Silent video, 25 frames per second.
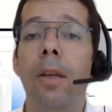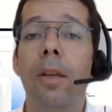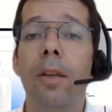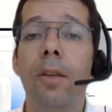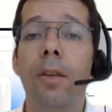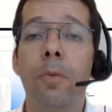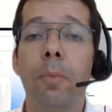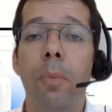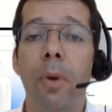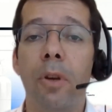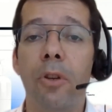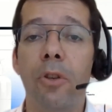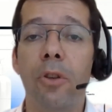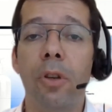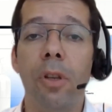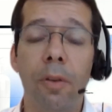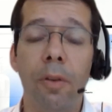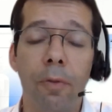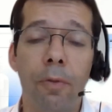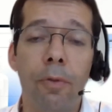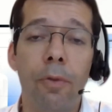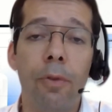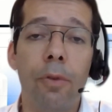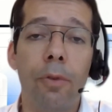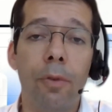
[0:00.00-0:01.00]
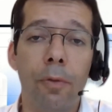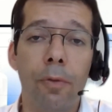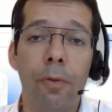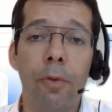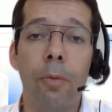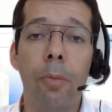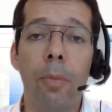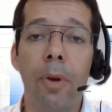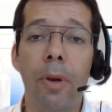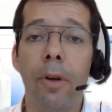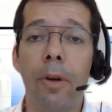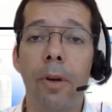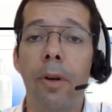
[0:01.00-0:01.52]
especially for
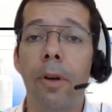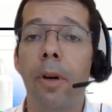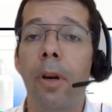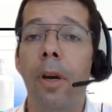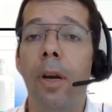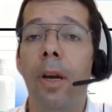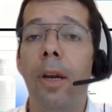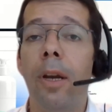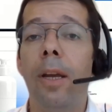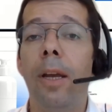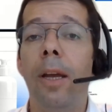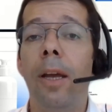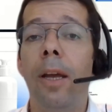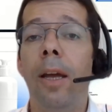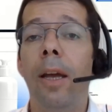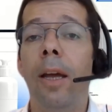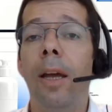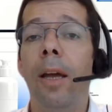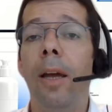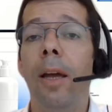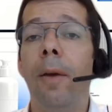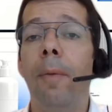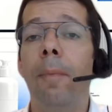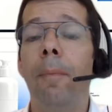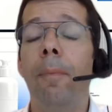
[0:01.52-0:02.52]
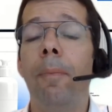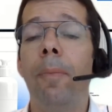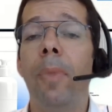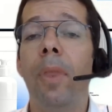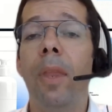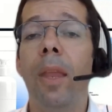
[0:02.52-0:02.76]
beer. What